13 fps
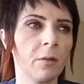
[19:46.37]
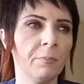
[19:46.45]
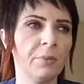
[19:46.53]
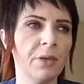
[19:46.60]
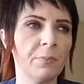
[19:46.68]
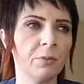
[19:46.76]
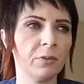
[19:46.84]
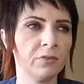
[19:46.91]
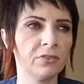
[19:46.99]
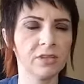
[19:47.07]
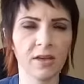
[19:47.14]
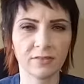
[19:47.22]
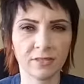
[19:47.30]
People
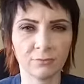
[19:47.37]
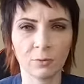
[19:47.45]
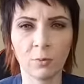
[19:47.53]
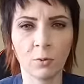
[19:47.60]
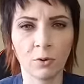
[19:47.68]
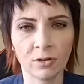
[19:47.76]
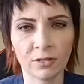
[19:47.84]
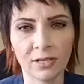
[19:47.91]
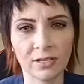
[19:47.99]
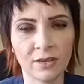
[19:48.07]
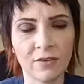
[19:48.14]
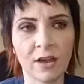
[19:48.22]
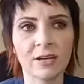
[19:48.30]
have reported that
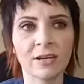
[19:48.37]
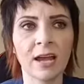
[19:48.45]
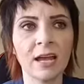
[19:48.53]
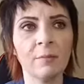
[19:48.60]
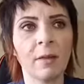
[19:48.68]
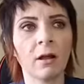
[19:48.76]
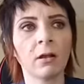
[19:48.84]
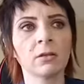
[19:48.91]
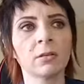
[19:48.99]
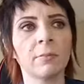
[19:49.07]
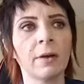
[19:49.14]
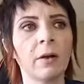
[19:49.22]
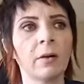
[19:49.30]
they've had nightmares
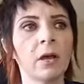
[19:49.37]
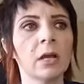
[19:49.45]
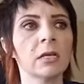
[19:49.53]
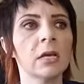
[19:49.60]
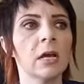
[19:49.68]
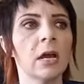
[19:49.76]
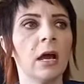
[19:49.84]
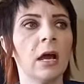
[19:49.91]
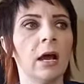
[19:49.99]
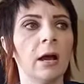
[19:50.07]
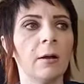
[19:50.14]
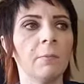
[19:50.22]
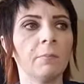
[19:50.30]
about it.
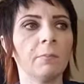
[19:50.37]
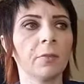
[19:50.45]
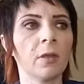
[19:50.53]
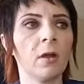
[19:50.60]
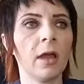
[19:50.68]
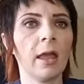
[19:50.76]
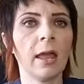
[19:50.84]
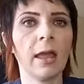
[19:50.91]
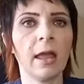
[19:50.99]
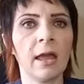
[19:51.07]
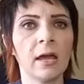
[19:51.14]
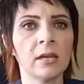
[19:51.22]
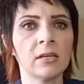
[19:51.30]

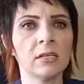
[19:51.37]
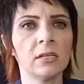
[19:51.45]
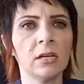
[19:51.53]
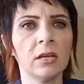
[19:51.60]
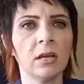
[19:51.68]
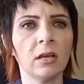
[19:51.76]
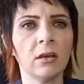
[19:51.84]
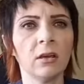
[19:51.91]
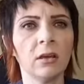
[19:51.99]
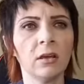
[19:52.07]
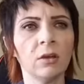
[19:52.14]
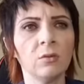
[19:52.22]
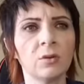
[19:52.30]
And
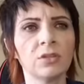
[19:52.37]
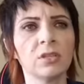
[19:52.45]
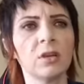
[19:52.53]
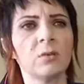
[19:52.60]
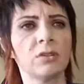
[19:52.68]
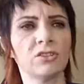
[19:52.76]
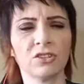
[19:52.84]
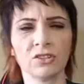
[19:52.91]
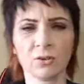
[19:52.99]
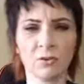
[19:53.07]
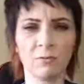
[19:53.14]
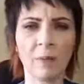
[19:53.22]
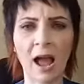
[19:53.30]
it was just
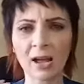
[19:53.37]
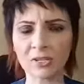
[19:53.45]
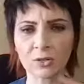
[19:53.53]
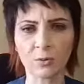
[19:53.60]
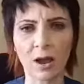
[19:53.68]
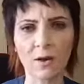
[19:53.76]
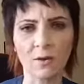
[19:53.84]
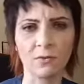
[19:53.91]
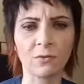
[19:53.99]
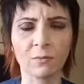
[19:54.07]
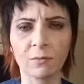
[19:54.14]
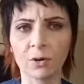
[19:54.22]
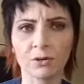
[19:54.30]
sort of passed around
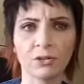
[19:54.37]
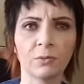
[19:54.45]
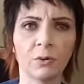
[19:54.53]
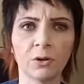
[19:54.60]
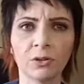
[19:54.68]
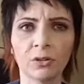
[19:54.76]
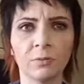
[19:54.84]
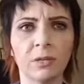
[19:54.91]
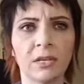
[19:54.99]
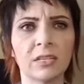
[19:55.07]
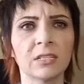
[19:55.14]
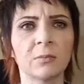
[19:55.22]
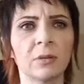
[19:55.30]
from person to person and
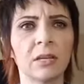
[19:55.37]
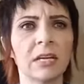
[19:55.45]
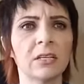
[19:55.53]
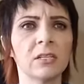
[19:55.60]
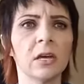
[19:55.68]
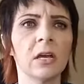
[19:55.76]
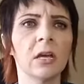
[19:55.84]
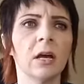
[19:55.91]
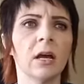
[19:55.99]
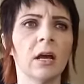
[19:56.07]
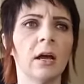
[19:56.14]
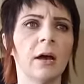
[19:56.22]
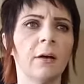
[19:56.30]
place to place.
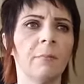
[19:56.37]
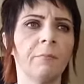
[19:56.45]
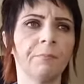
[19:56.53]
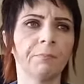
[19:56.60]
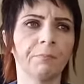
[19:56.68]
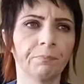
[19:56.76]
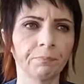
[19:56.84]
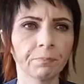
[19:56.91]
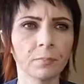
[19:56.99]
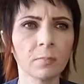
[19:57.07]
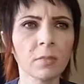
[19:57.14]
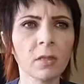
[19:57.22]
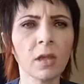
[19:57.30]

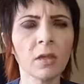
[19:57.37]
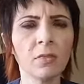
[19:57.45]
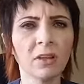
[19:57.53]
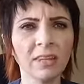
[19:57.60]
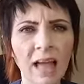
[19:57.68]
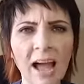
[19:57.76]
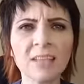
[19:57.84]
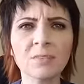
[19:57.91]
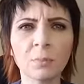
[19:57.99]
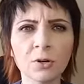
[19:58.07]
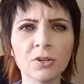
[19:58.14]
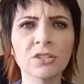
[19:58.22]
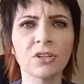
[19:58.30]
The last
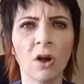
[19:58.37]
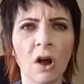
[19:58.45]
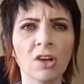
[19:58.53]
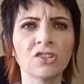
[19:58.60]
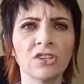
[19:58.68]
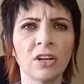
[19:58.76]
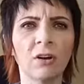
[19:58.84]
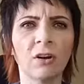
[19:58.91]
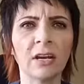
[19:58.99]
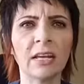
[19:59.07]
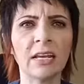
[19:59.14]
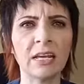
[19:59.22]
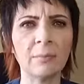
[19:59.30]
person to auction it on
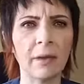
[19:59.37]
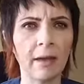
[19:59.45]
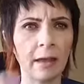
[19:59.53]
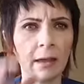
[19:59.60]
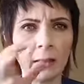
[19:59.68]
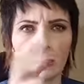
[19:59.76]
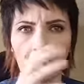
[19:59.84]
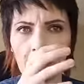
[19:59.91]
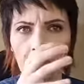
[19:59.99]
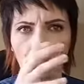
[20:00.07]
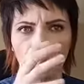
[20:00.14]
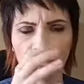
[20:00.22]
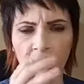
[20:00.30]
eBay
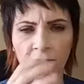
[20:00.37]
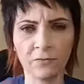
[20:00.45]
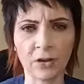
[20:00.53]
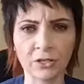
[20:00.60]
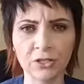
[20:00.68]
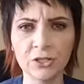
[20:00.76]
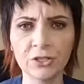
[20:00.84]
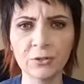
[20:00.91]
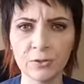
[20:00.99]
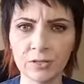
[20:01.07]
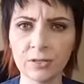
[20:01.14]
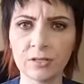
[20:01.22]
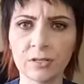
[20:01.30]
was a
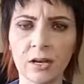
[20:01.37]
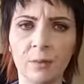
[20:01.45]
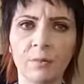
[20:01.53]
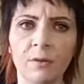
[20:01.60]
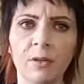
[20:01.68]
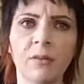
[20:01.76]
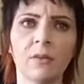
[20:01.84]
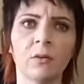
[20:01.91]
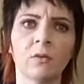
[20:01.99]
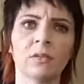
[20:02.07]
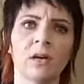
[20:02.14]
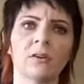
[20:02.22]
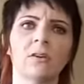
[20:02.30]
student, I believe it
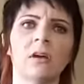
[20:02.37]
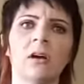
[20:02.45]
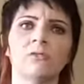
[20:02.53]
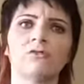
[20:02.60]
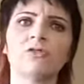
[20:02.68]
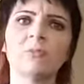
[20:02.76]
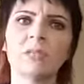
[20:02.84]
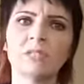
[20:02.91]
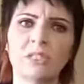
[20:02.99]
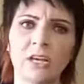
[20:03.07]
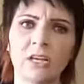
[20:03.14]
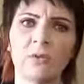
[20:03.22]
was at Truman State